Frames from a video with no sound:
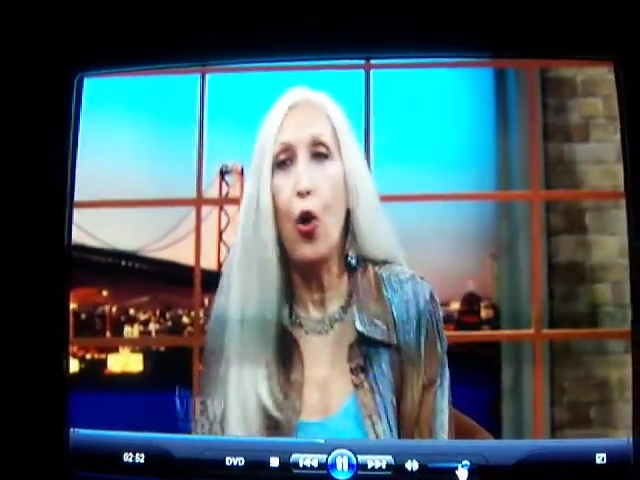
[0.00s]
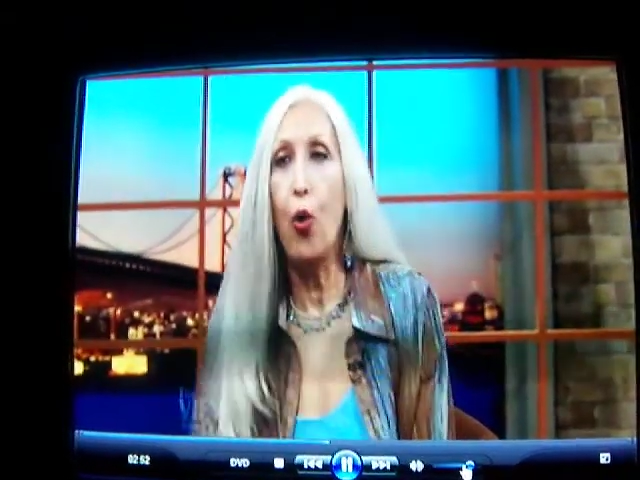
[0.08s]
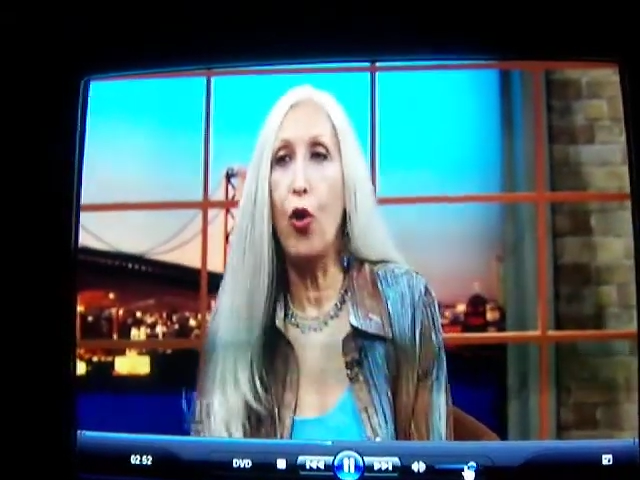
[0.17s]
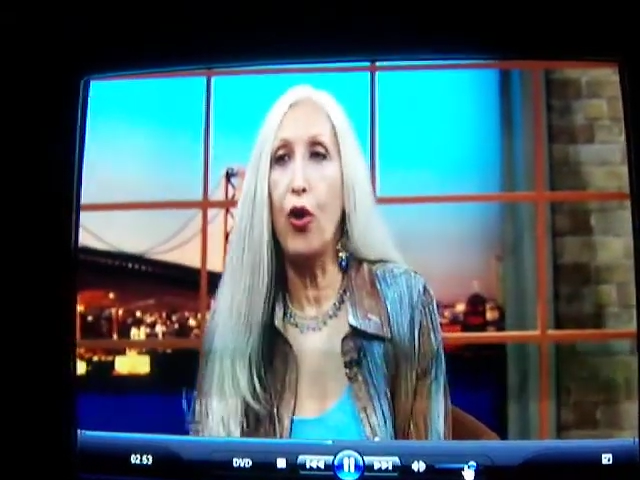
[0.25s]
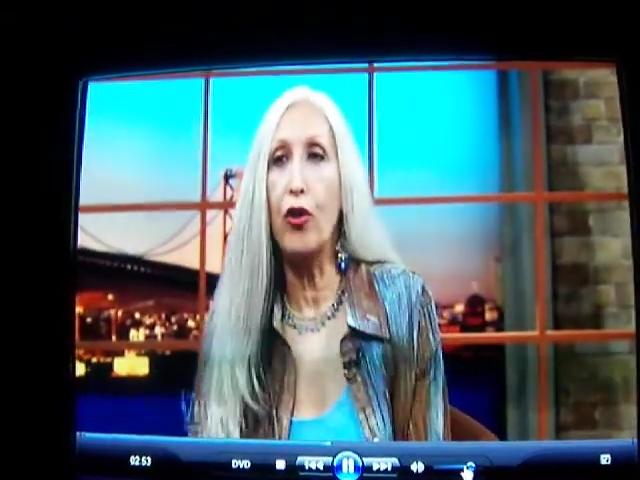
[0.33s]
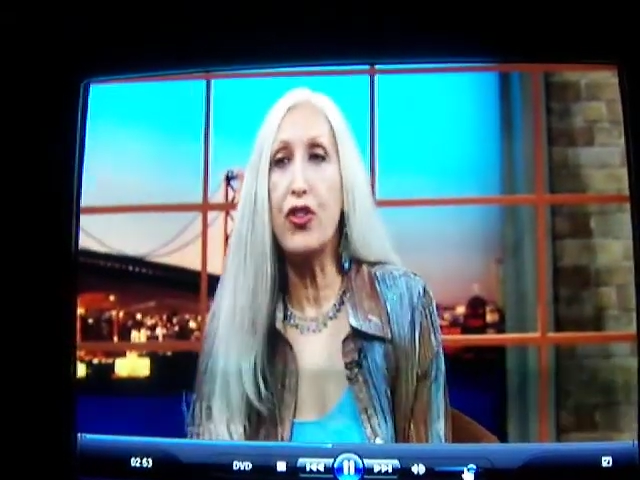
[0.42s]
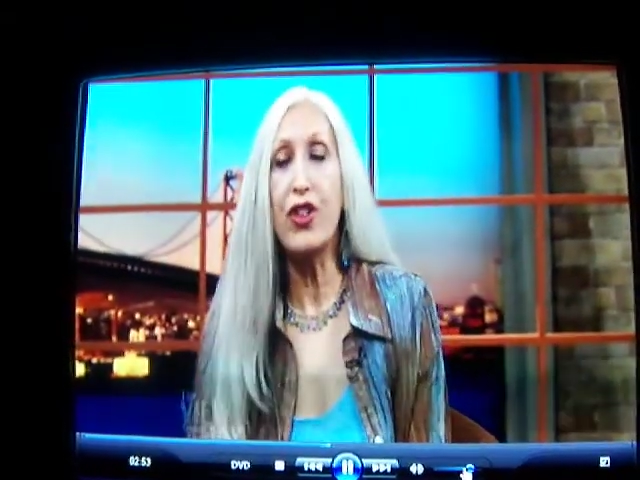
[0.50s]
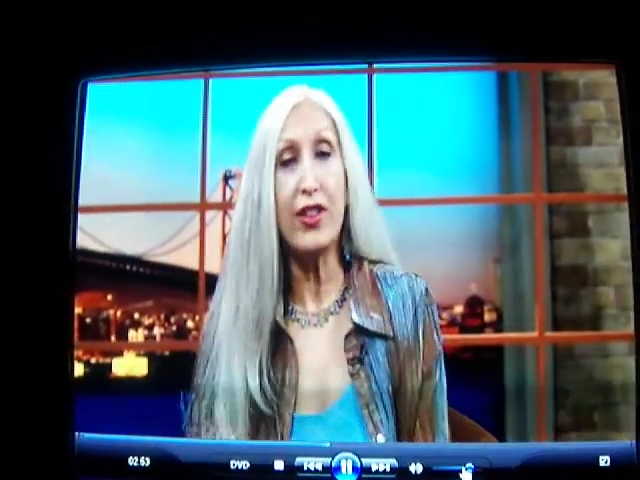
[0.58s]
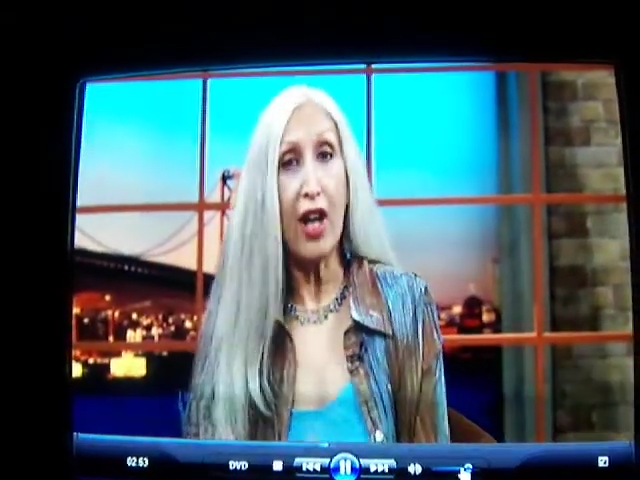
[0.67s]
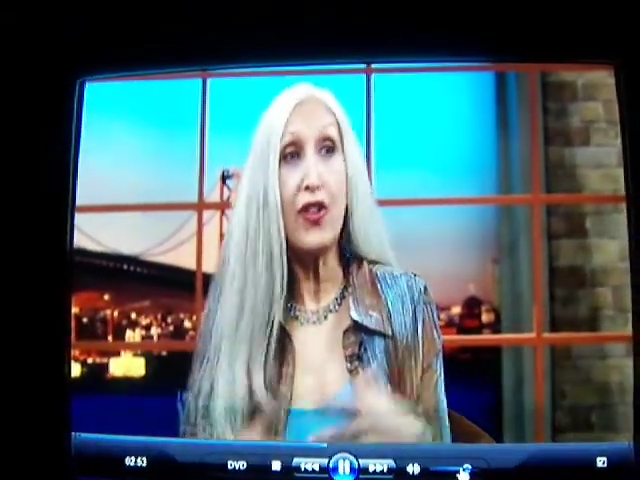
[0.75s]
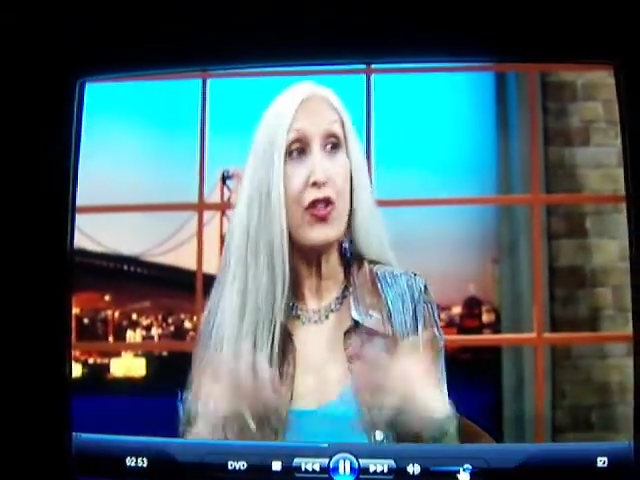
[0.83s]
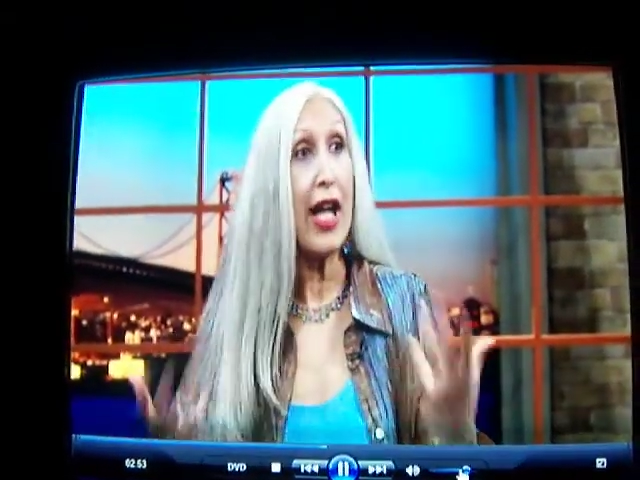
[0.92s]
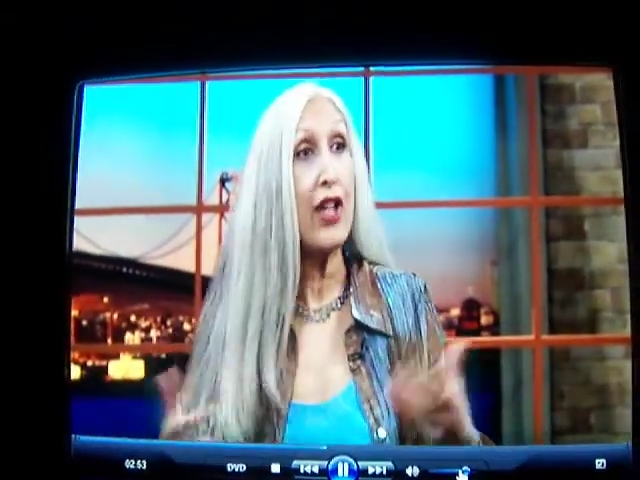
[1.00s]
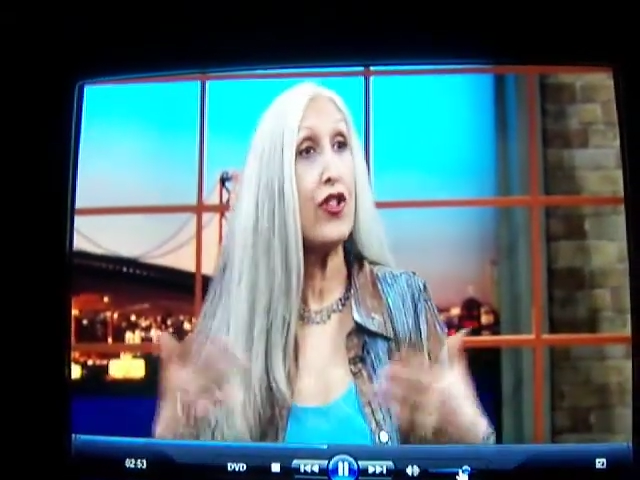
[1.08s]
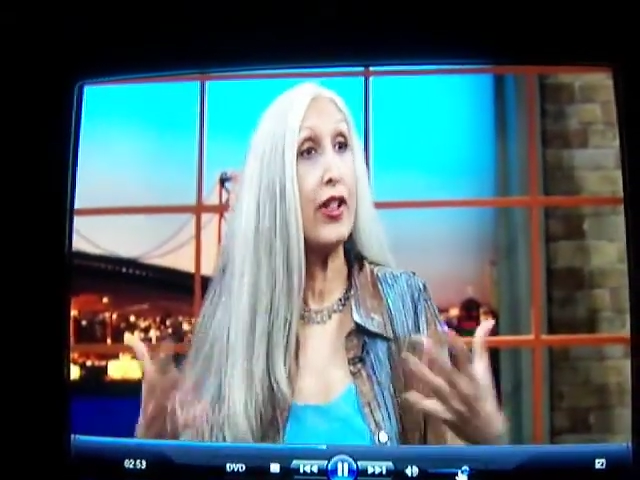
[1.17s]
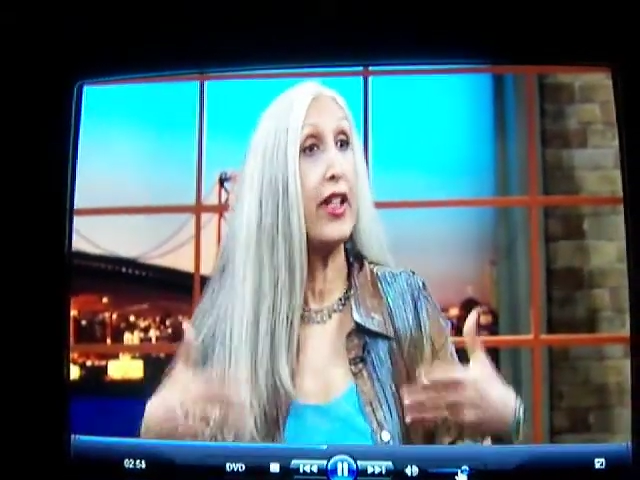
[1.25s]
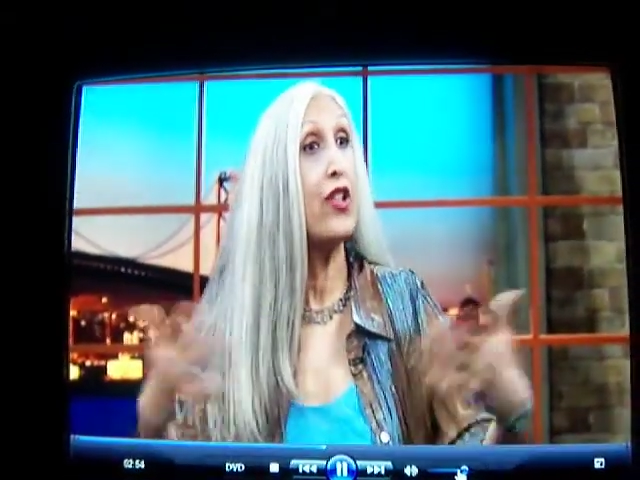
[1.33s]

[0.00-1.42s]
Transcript: or just attention and